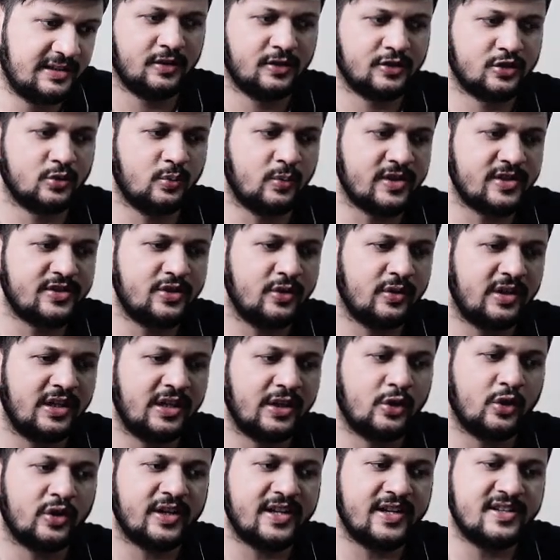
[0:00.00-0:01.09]
So once you
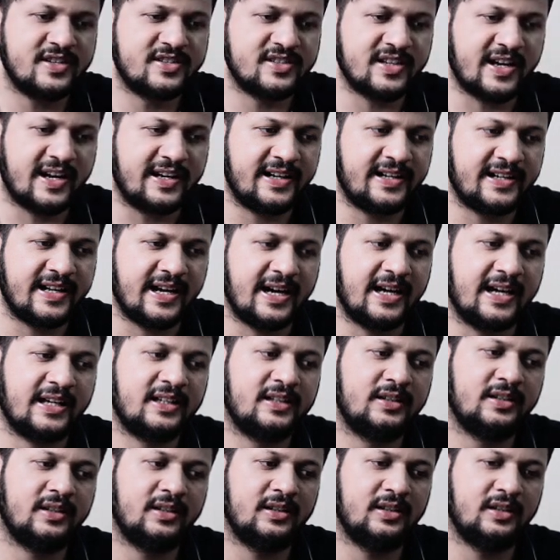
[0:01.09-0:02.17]
click on Insight tag,
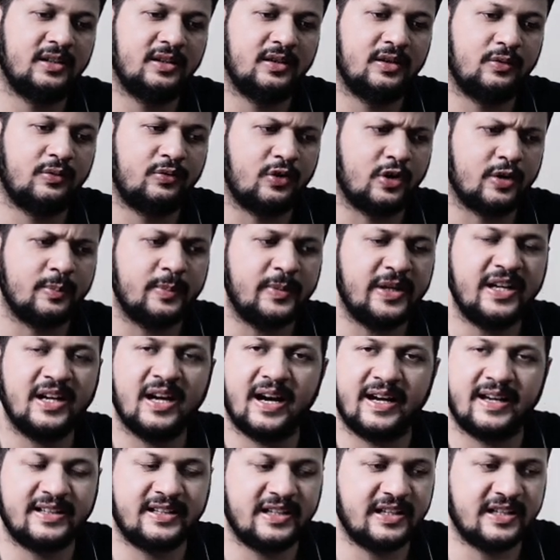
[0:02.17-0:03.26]
for me,
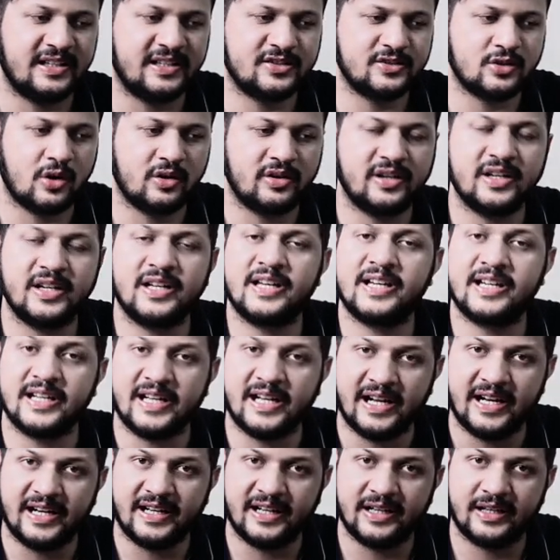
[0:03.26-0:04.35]
I think it is already
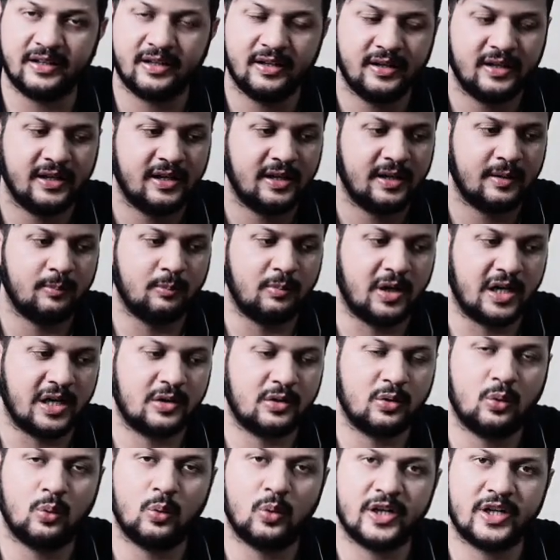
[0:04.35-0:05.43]
created,
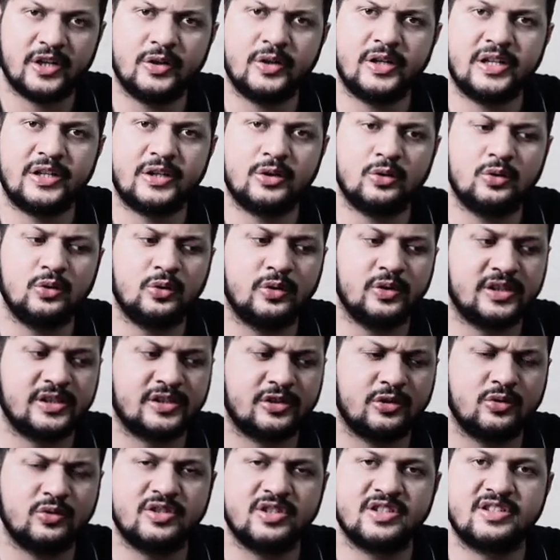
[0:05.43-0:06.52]
but what you need to do
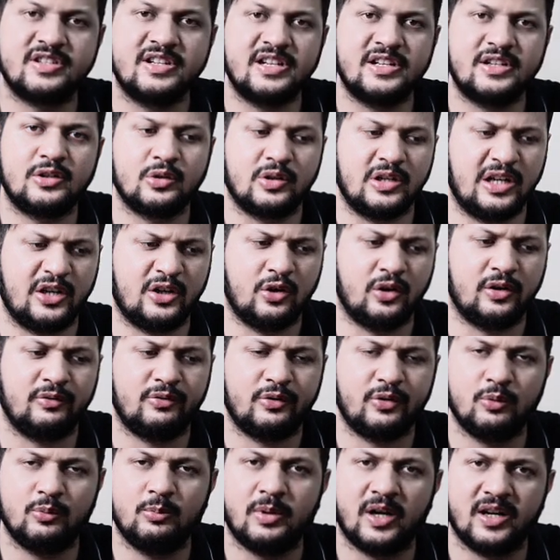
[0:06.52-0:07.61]
is you just need to click on
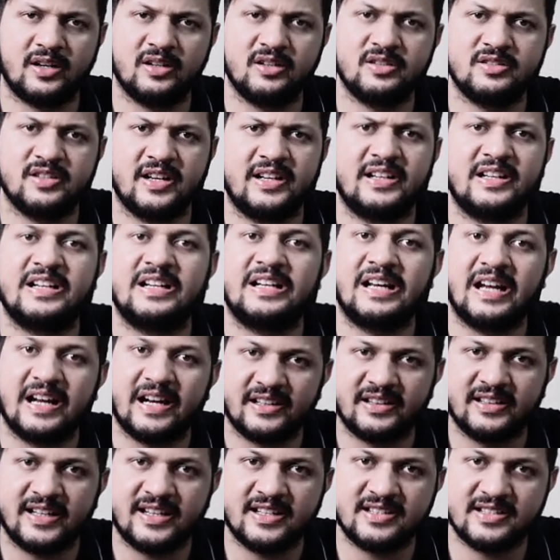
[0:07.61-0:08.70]
few buttons and
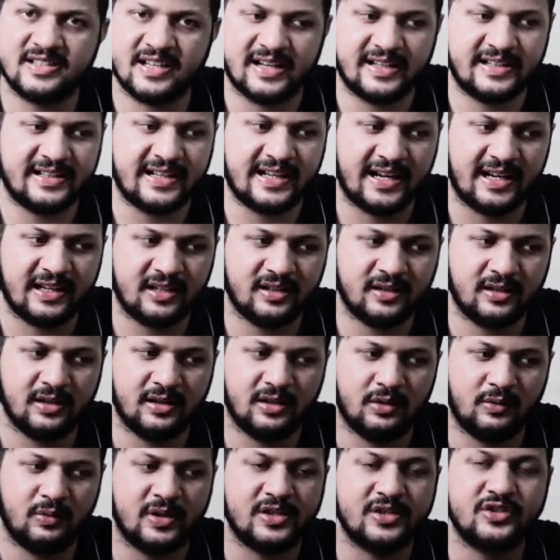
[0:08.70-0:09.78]
create the Insight tag
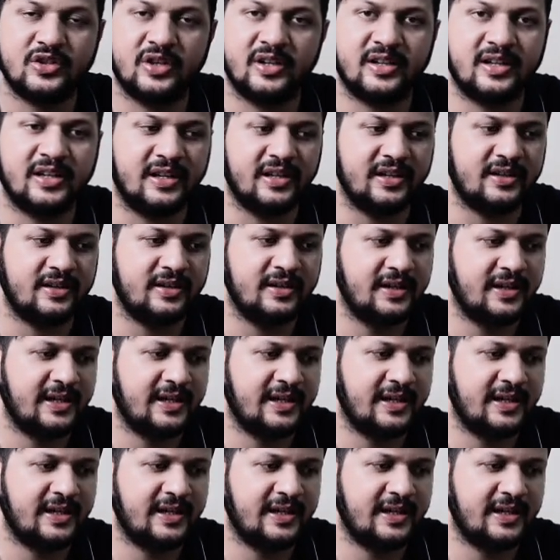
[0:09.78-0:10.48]
once you are here.